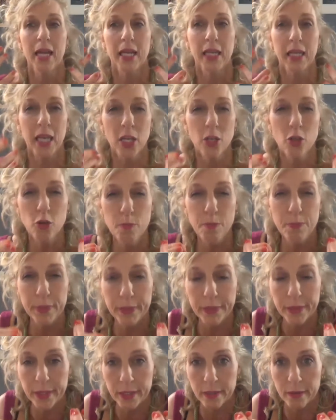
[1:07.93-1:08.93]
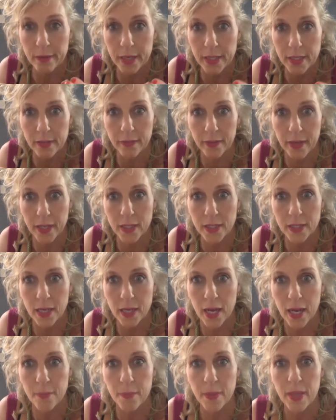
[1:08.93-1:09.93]
Can you build in a race against
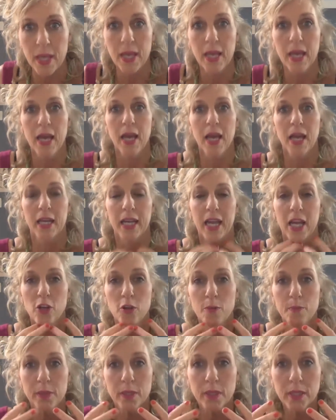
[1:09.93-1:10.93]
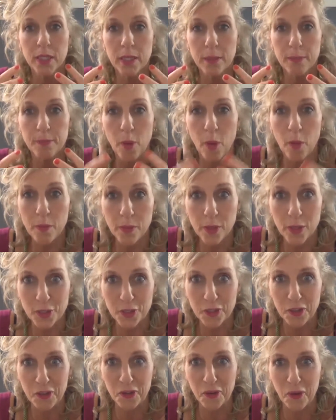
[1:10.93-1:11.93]
time? Can you build in a bomb that's
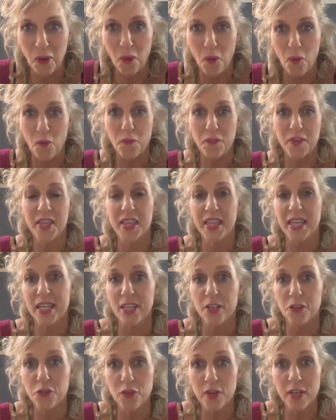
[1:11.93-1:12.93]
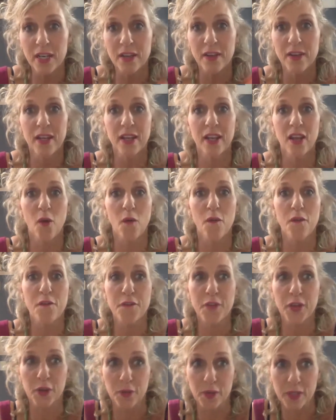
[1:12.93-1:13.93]
going to go off, either literally or
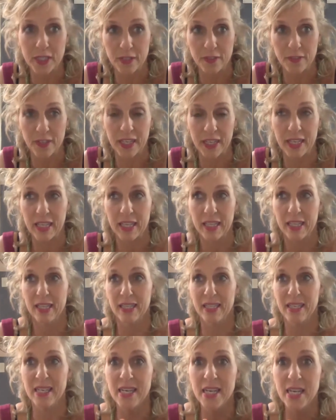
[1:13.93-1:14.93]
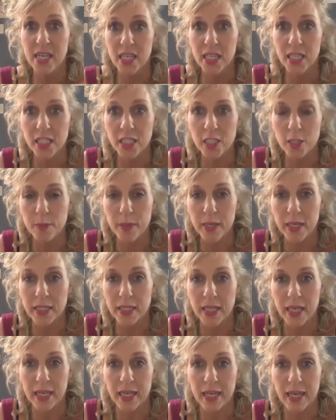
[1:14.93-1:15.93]
figuratively? It needs to be a
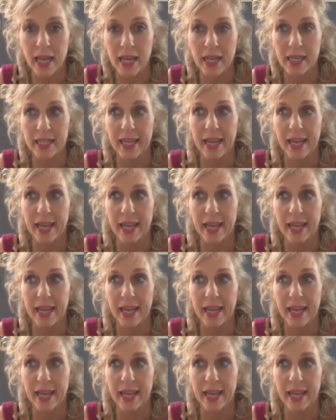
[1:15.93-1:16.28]
deadline.